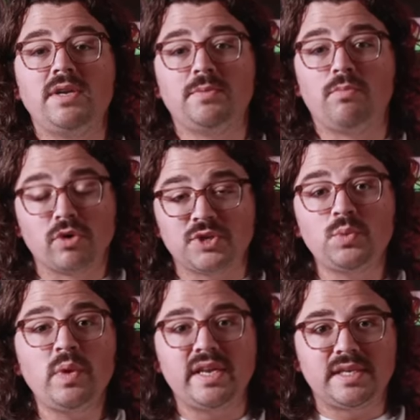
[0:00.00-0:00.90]
more
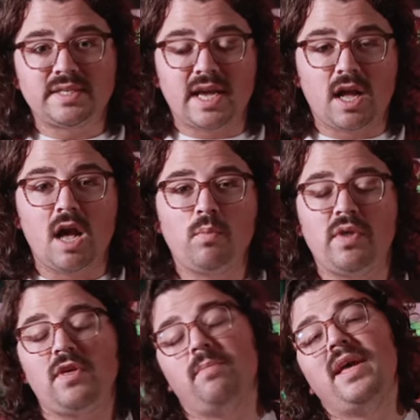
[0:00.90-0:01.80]
sweetness that come
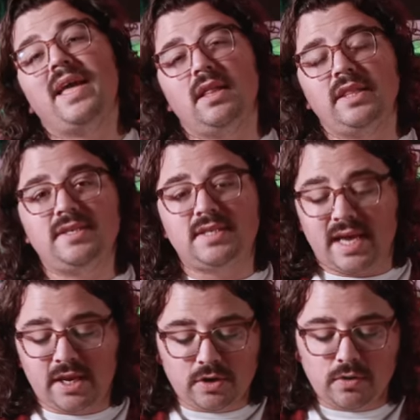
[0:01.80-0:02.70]
with them, at least
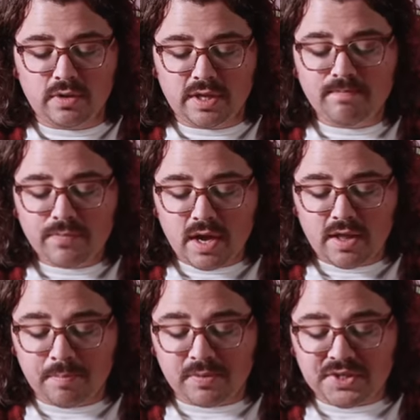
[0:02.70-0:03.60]
anecdotally.
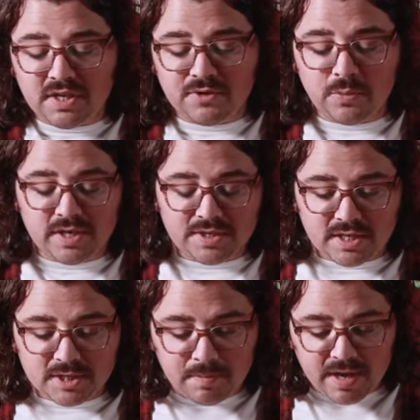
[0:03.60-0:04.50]
The perceived sweetness
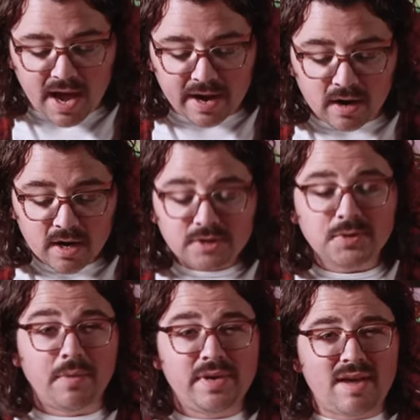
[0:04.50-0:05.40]
tends to be higher.
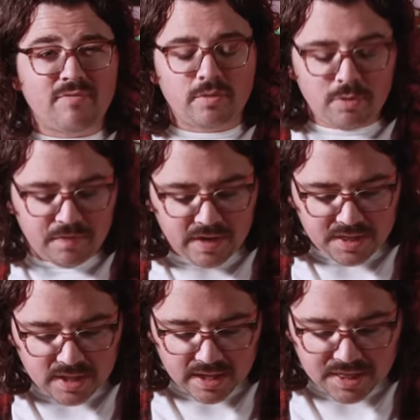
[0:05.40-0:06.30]
So I would never remove
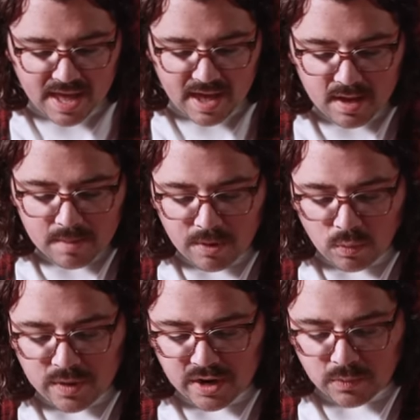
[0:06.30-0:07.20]
anything like that.
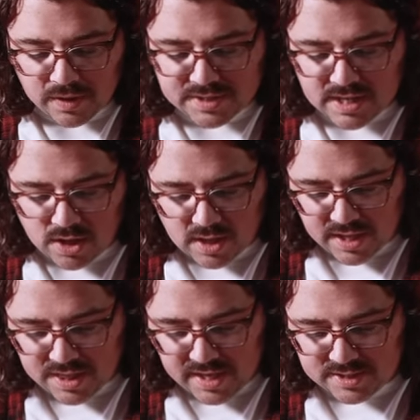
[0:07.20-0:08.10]
But weird ones that look
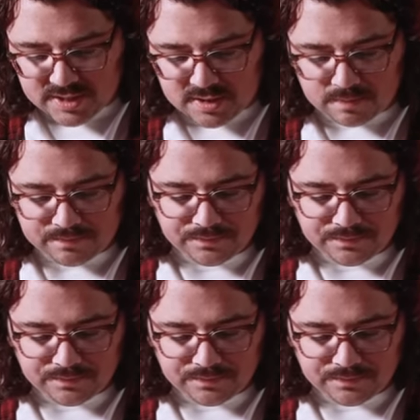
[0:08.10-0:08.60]
like this,